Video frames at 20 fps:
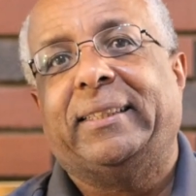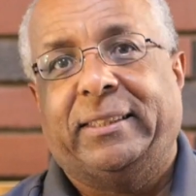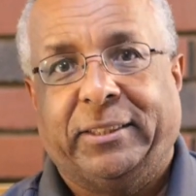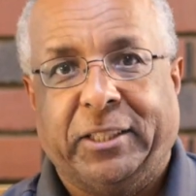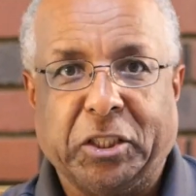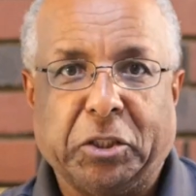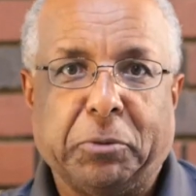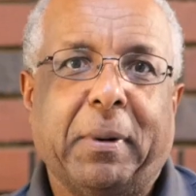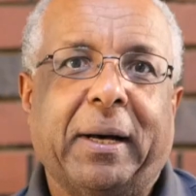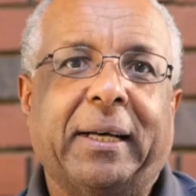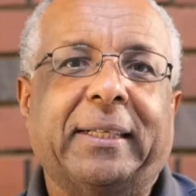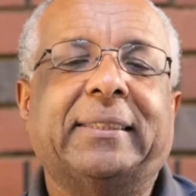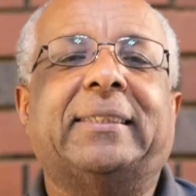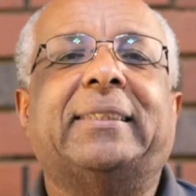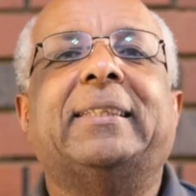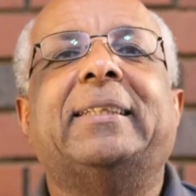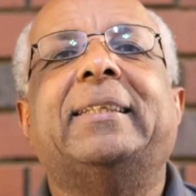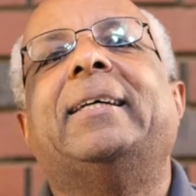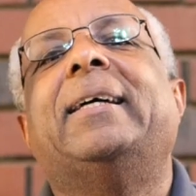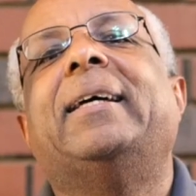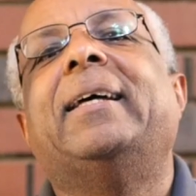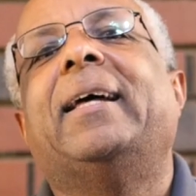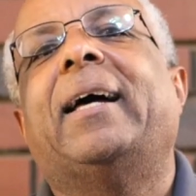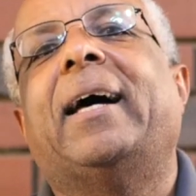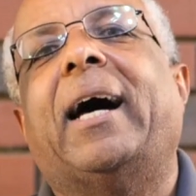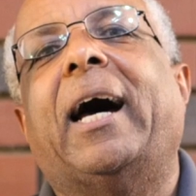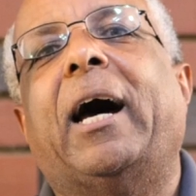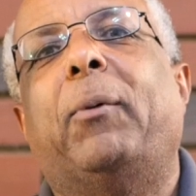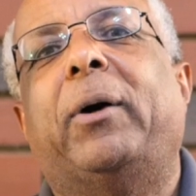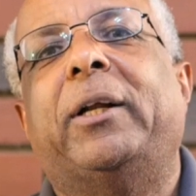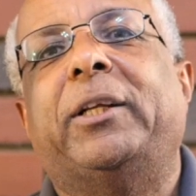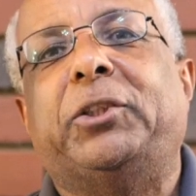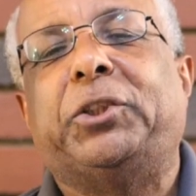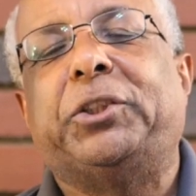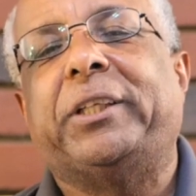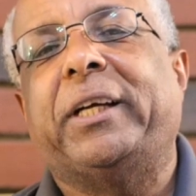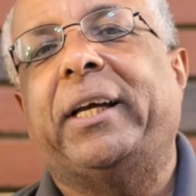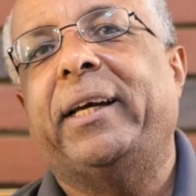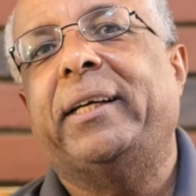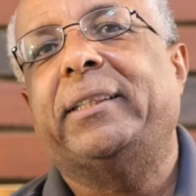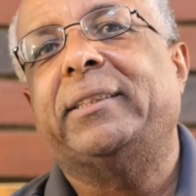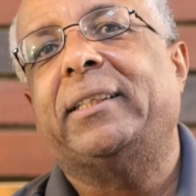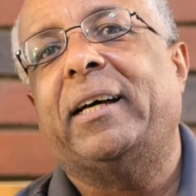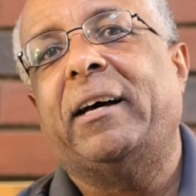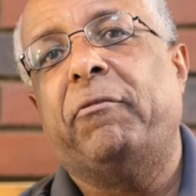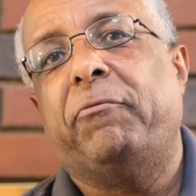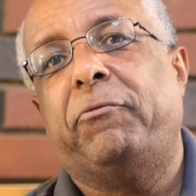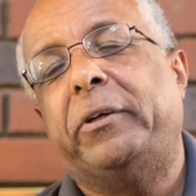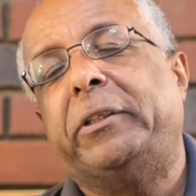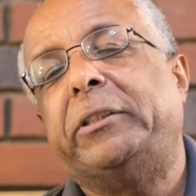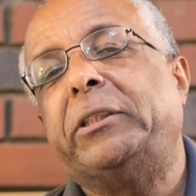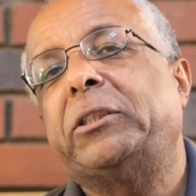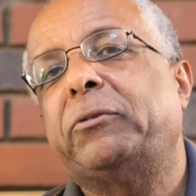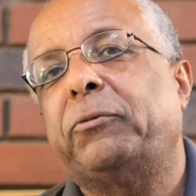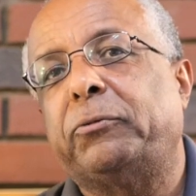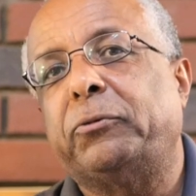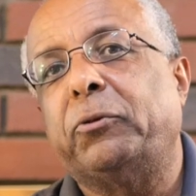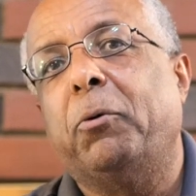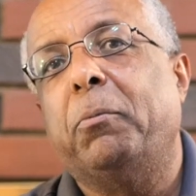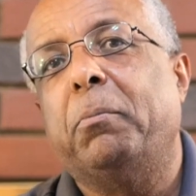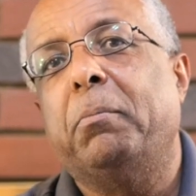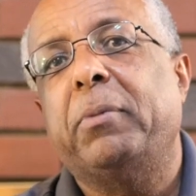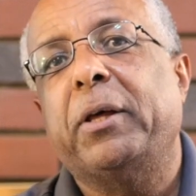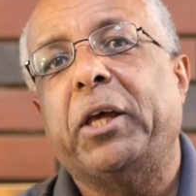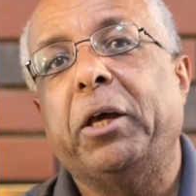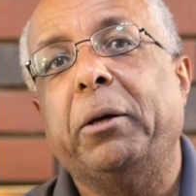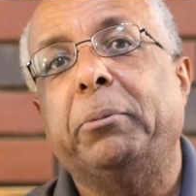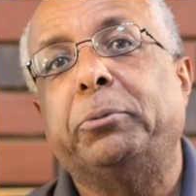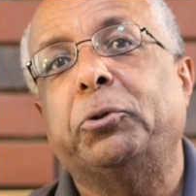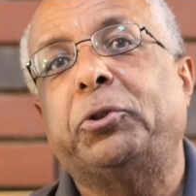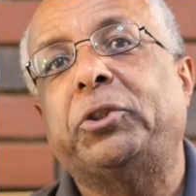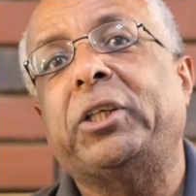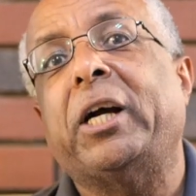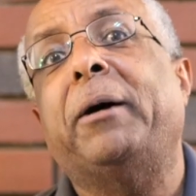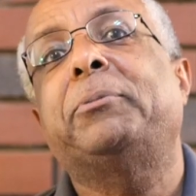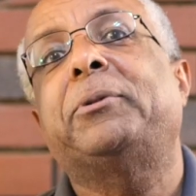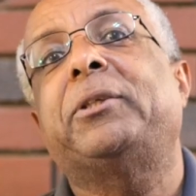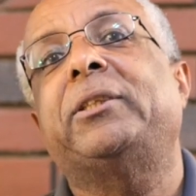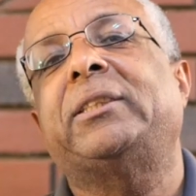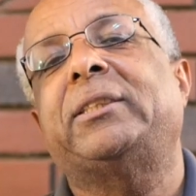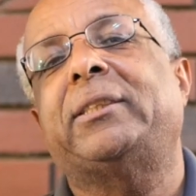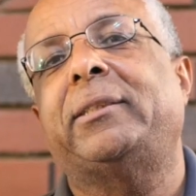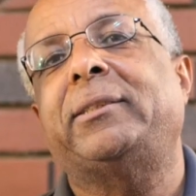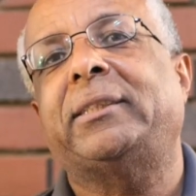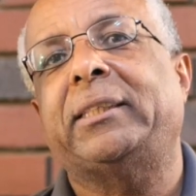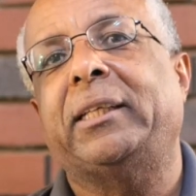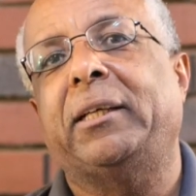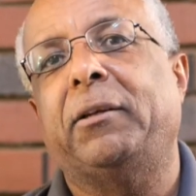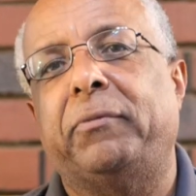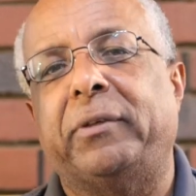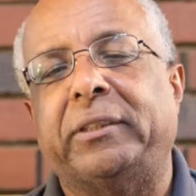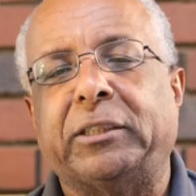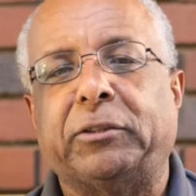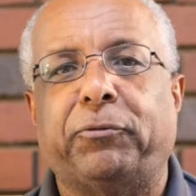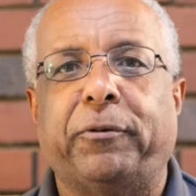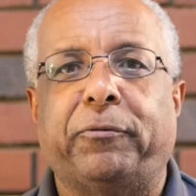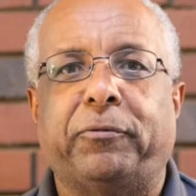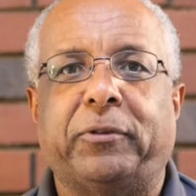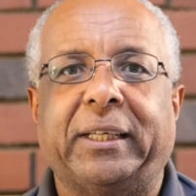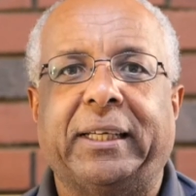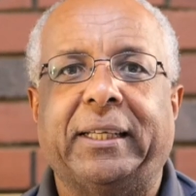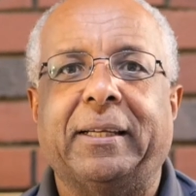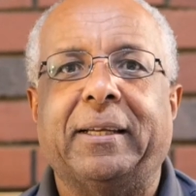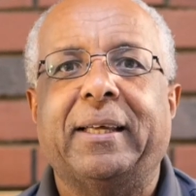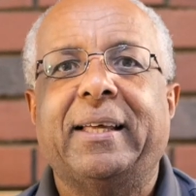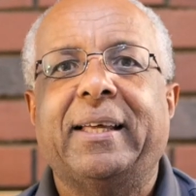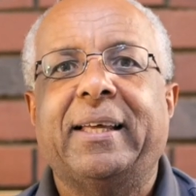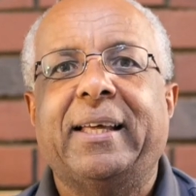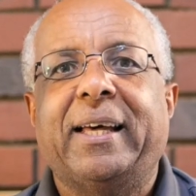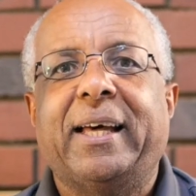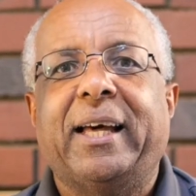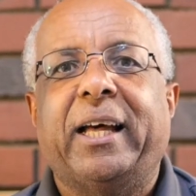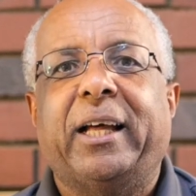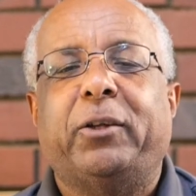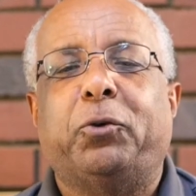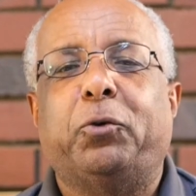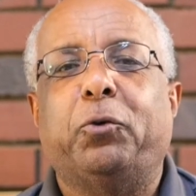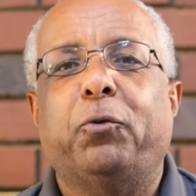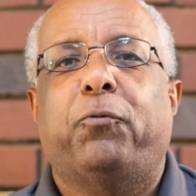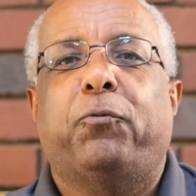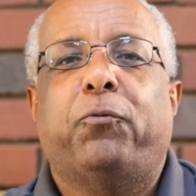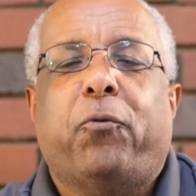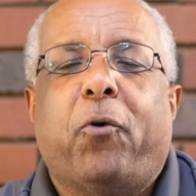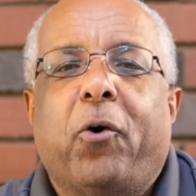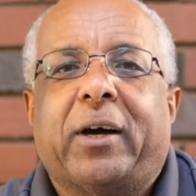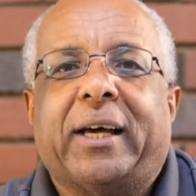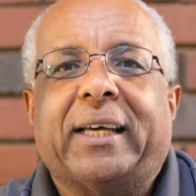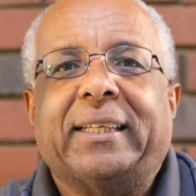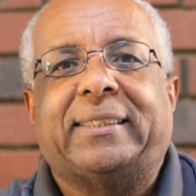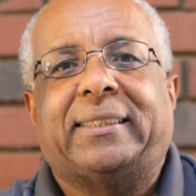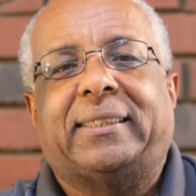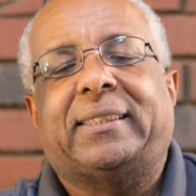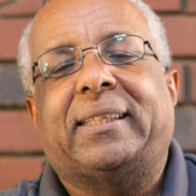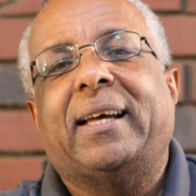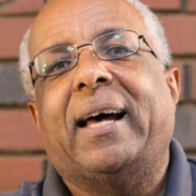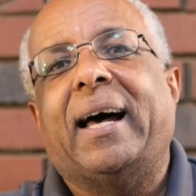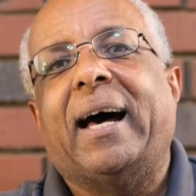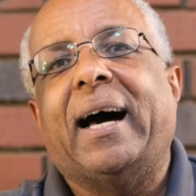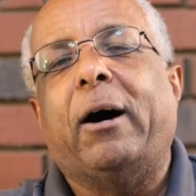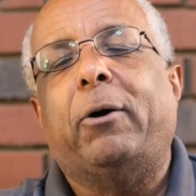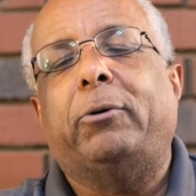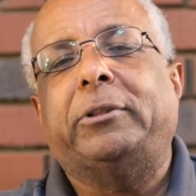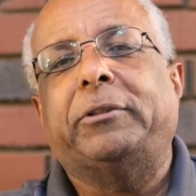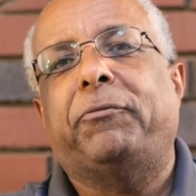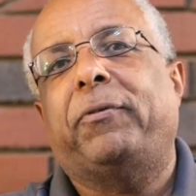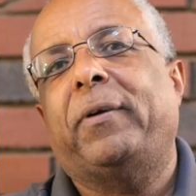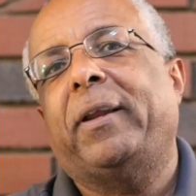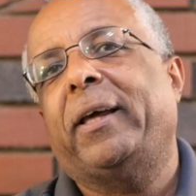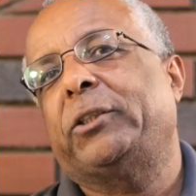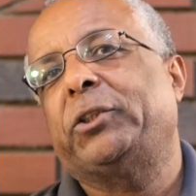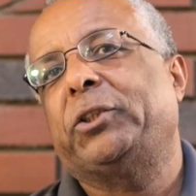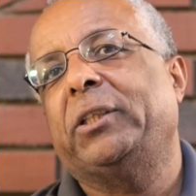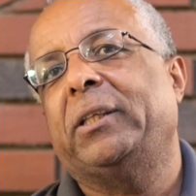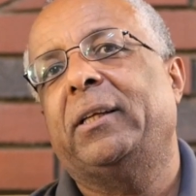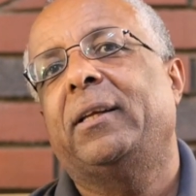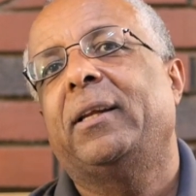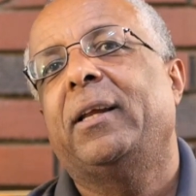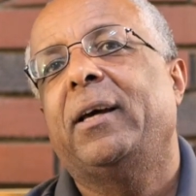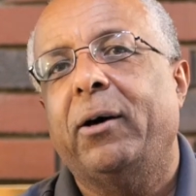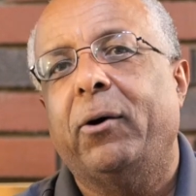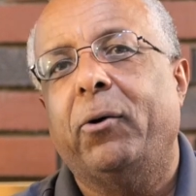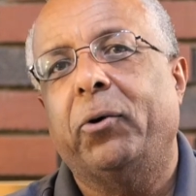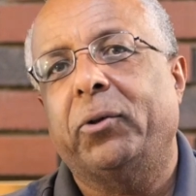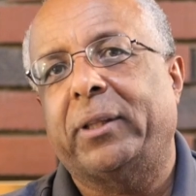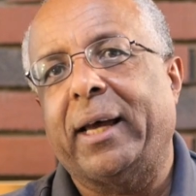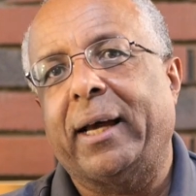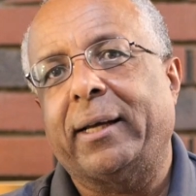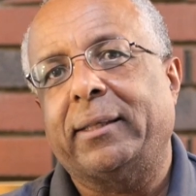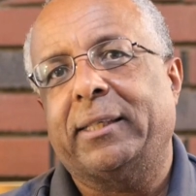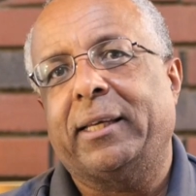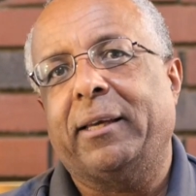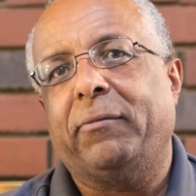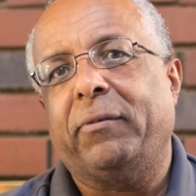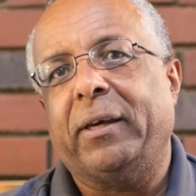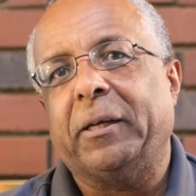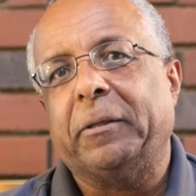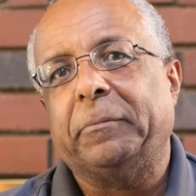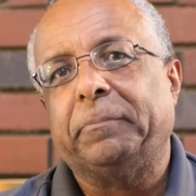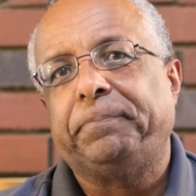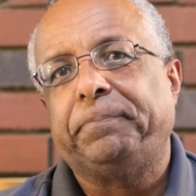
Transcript: this month, I want to share a verse from Hebrews chapter 13, verse 15. To focus our reflection on Thanksgiving.